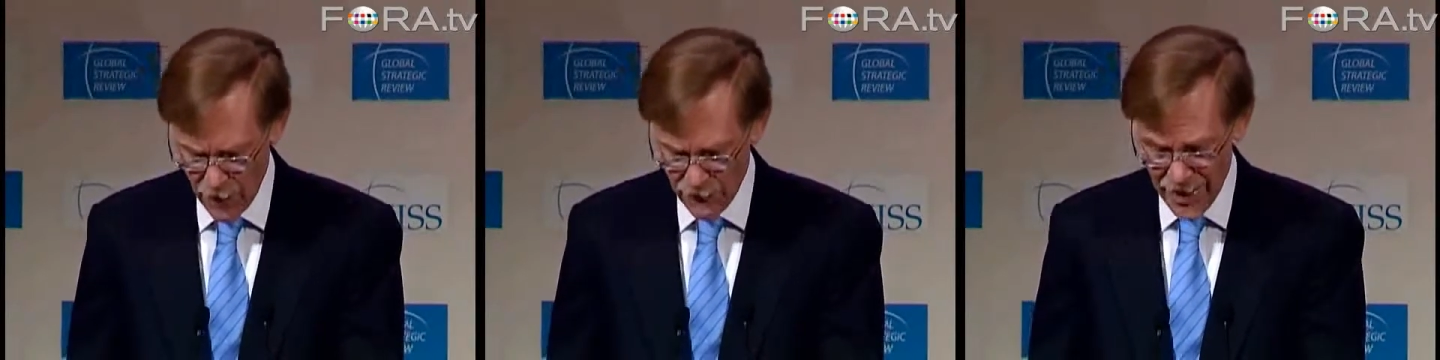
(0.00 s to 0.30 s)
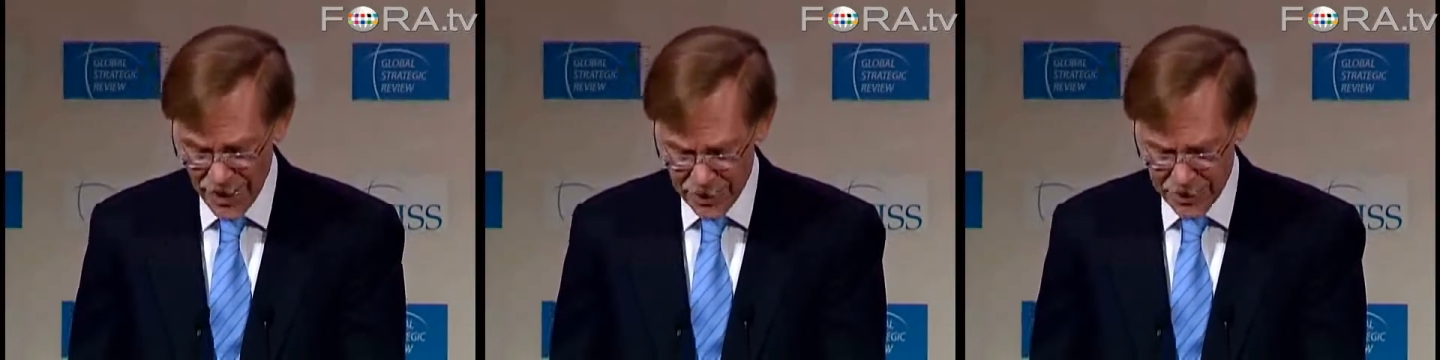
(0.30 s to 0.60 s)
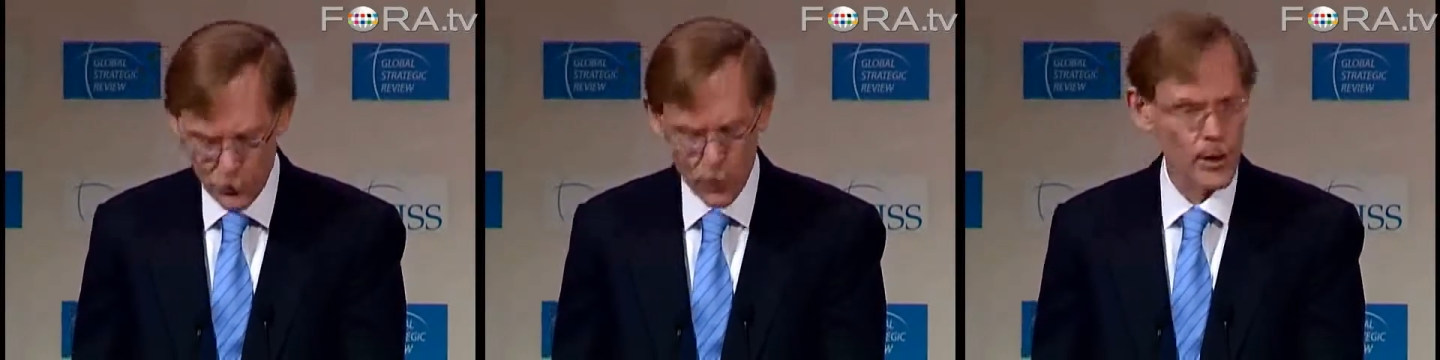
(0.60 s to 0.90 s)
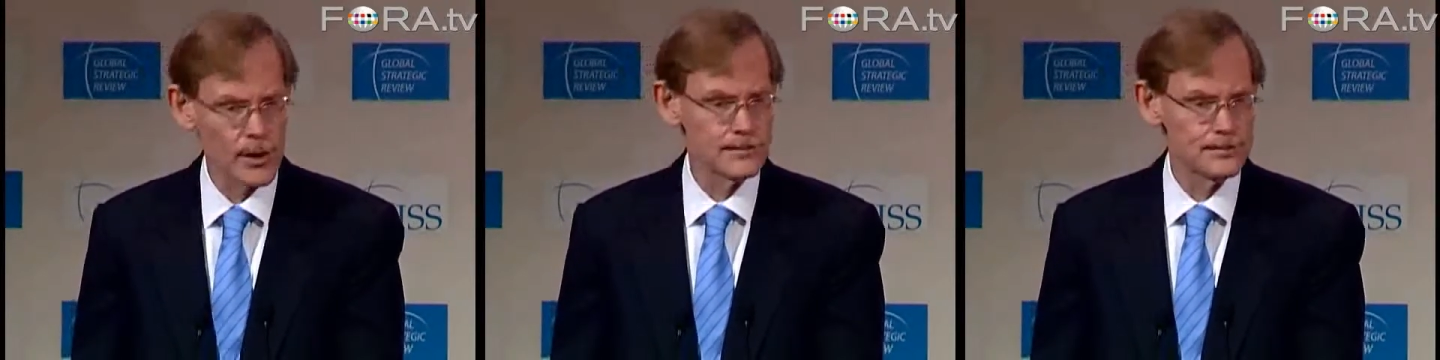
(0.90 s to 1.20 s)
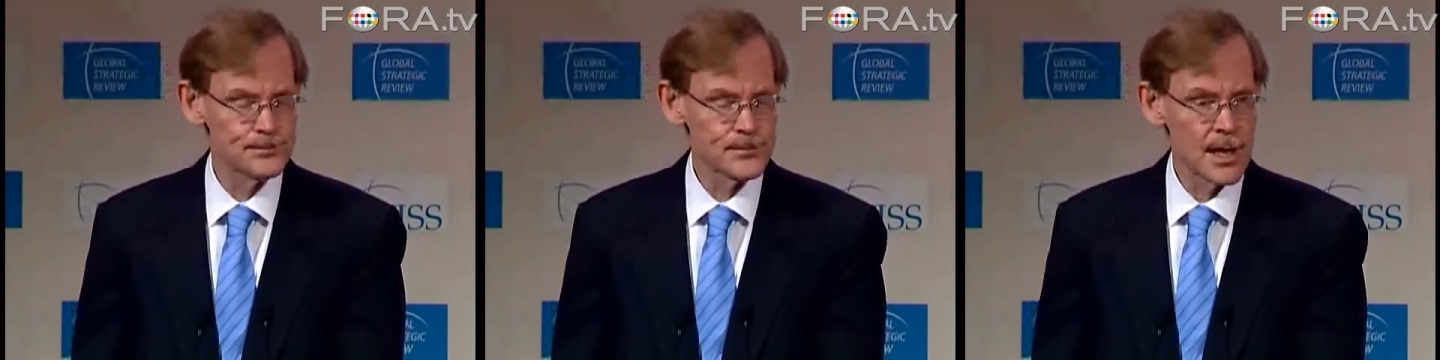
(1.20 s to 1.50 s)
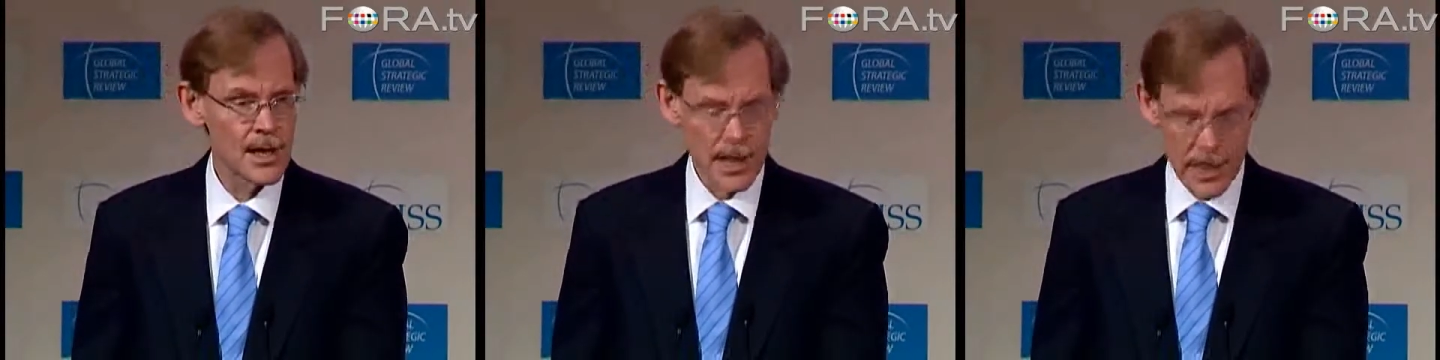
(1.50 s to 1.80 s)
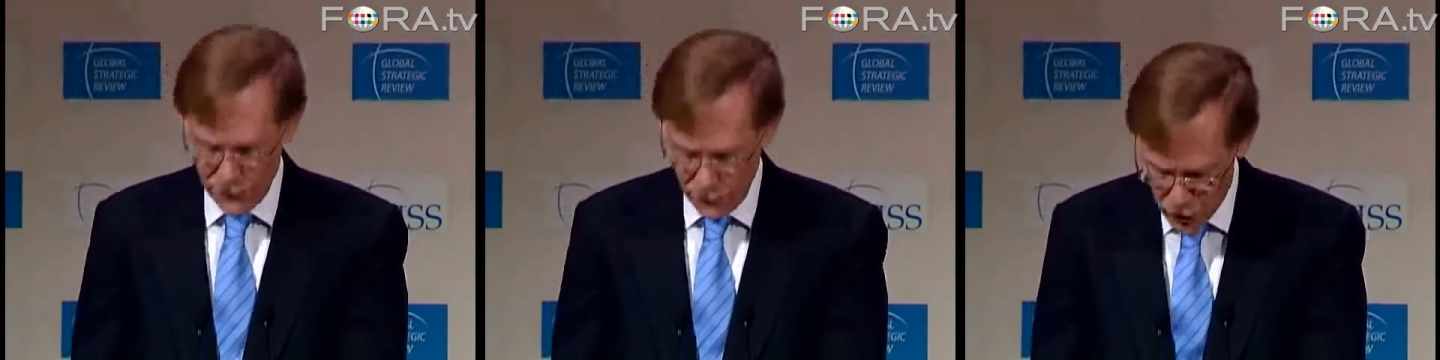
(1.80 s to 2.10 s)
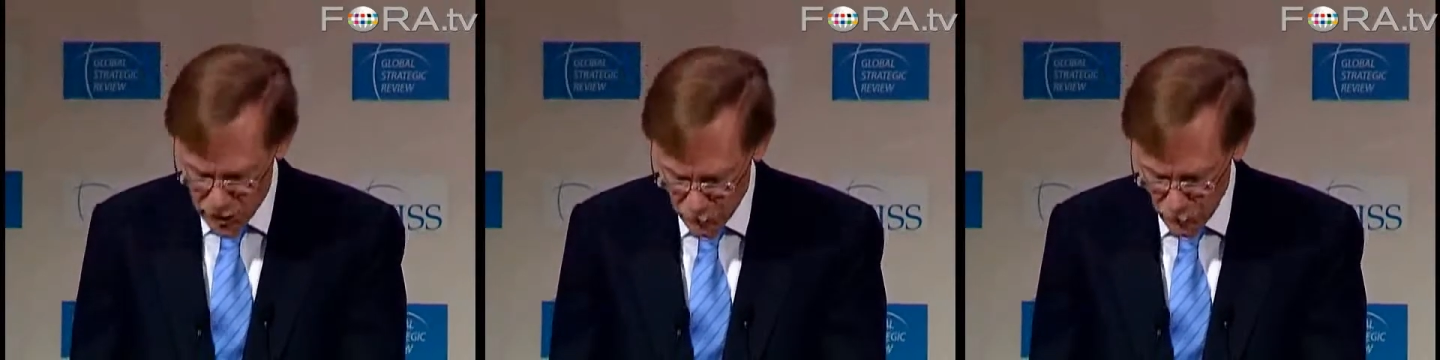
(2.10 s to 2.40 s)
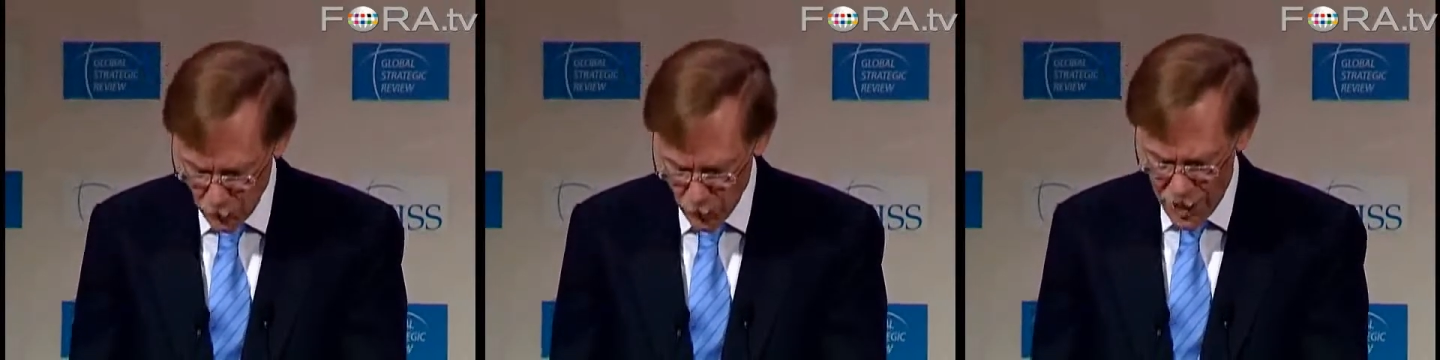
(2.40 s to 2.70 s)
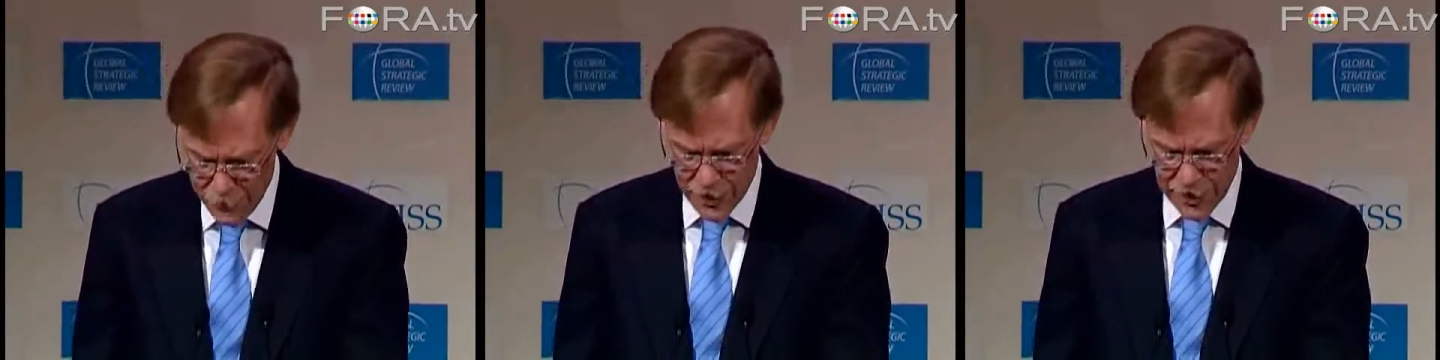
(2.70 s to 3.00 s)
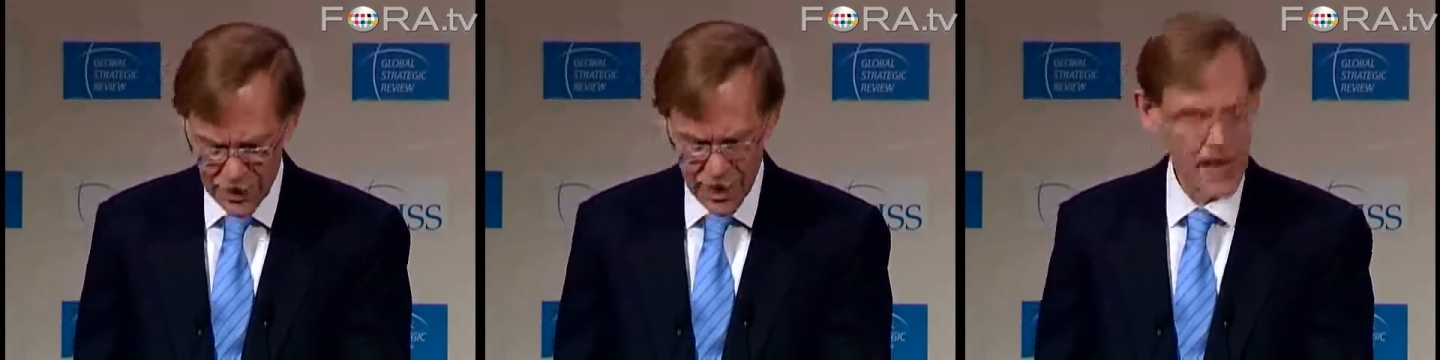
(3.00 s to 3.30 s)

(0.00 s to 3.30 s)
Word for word: are vitally important. Enforceable property,